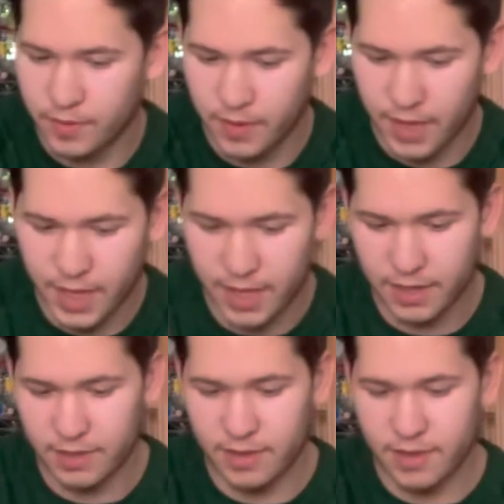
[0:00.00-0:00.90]

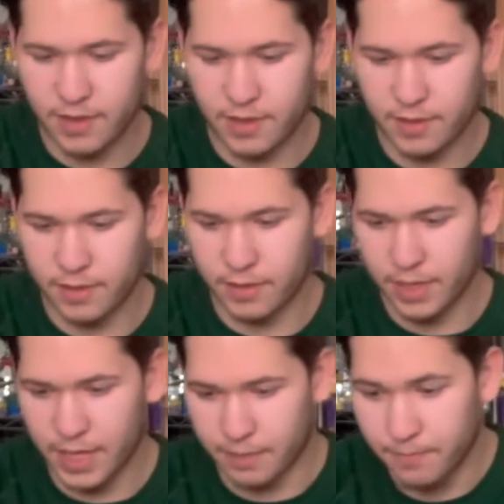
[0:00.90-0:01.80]
And
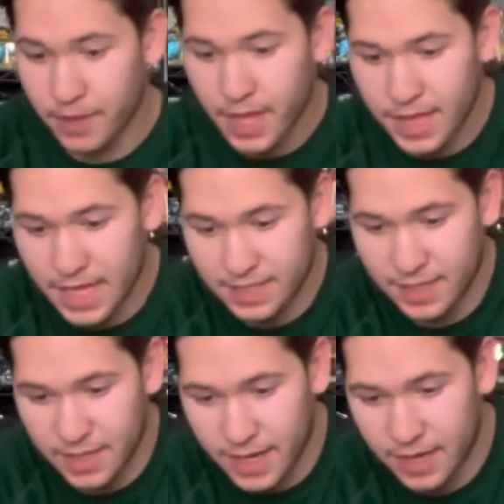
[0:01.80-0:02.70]
yeah, that's
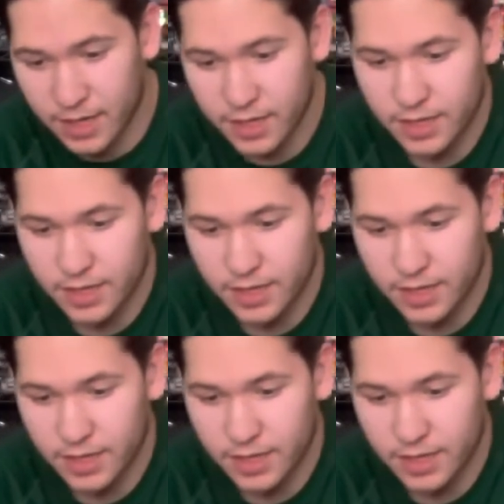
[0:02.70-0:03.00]
it there.